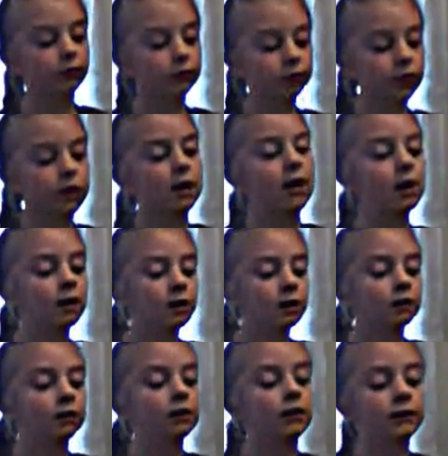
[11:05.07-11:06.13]
Yeah,
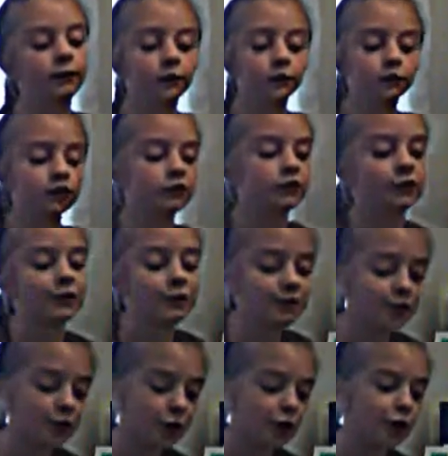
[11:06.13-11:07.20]
and this
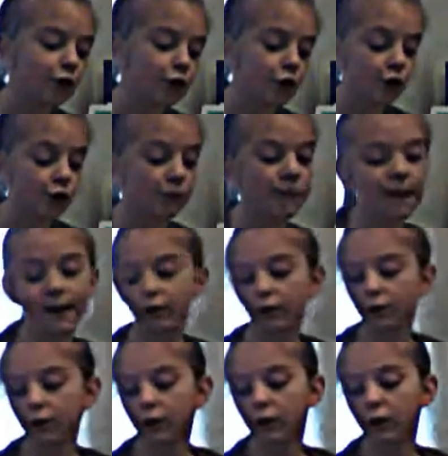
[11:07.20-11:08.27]
O pile.